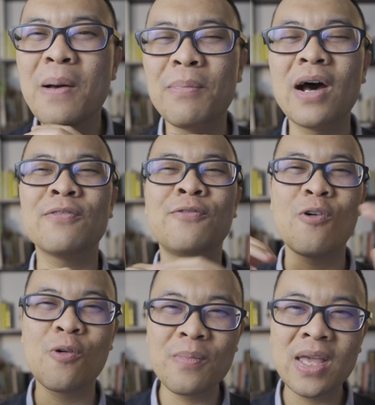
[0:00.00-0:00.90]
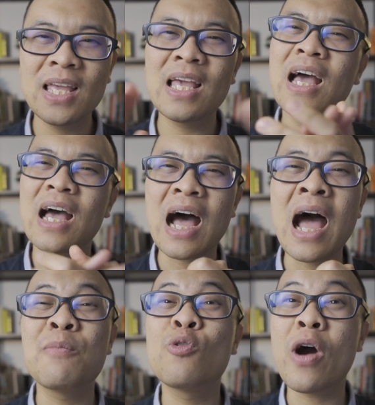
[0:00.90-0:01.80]
But for me,
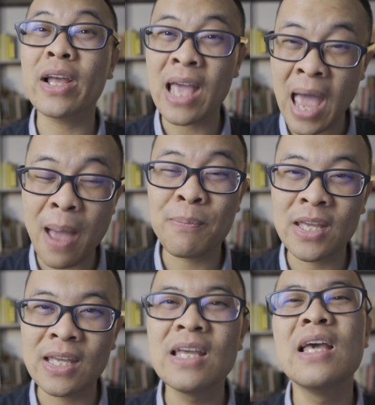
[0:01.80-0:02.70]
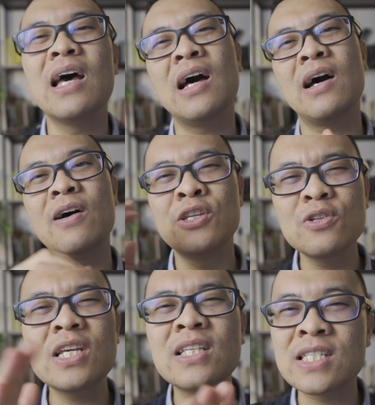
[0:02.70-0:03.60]
I'm quite happy
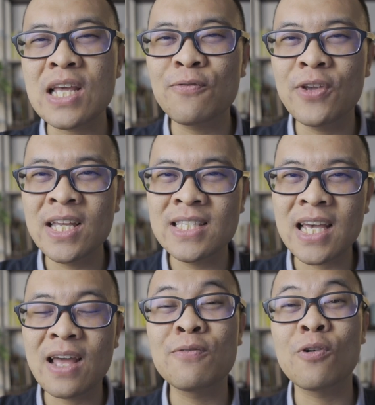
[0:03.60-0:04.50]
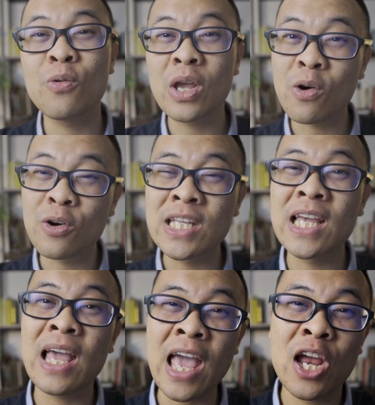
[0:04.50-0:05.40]
using the ZV-E10 for
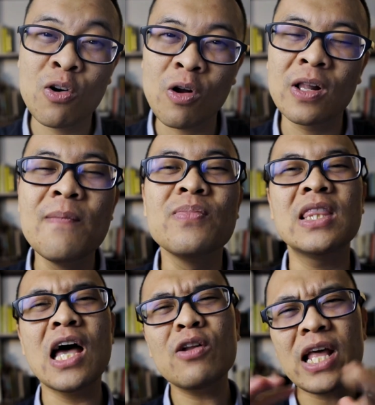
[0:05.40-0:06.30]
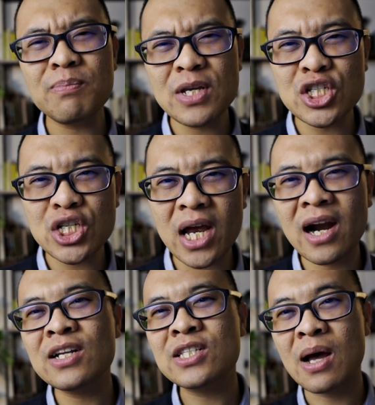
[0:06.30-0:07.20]
recording A-roll. Now let me
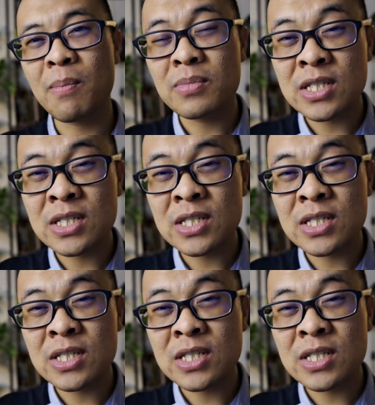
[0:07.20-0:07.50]
share some